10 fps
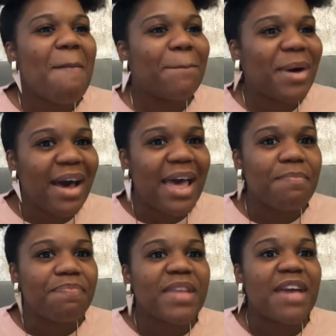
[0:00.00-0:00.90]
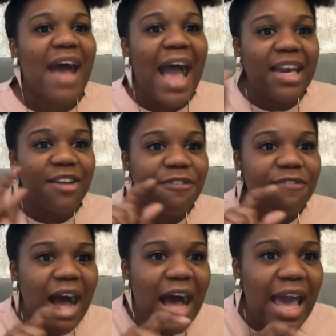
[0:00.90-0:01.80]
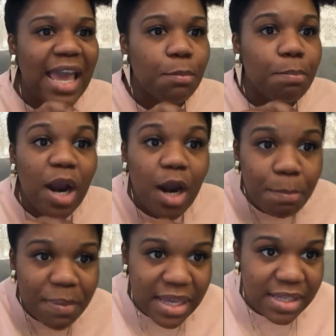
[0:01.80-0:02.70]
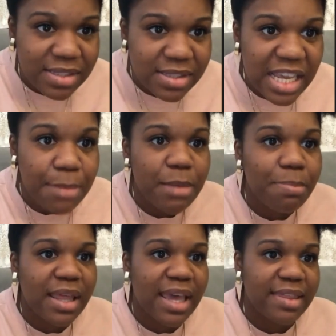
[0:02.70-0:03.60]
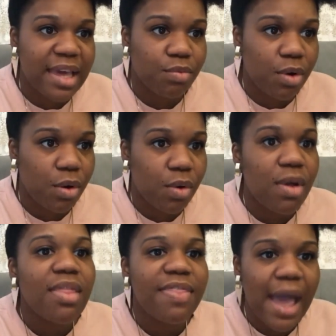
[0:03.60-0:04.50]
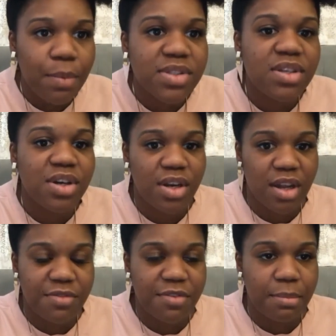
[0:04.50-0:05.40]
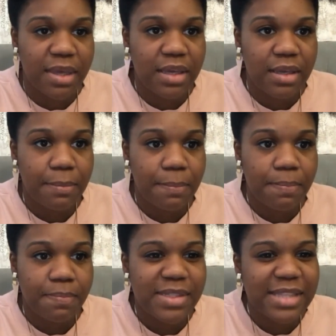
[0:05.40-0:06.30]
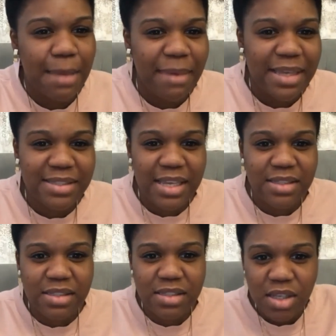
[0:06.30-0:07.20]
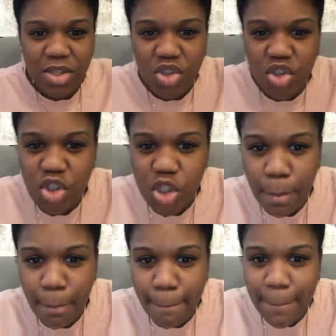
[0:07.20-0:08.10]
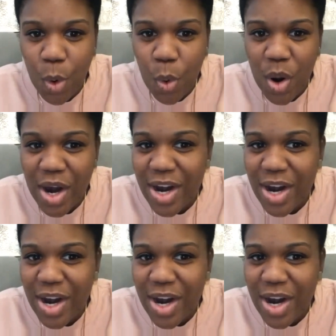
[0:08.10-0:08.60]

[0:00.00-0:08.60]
but if I could find purpose in me playing that role, that was good enough for me. Does that make sense? Some more?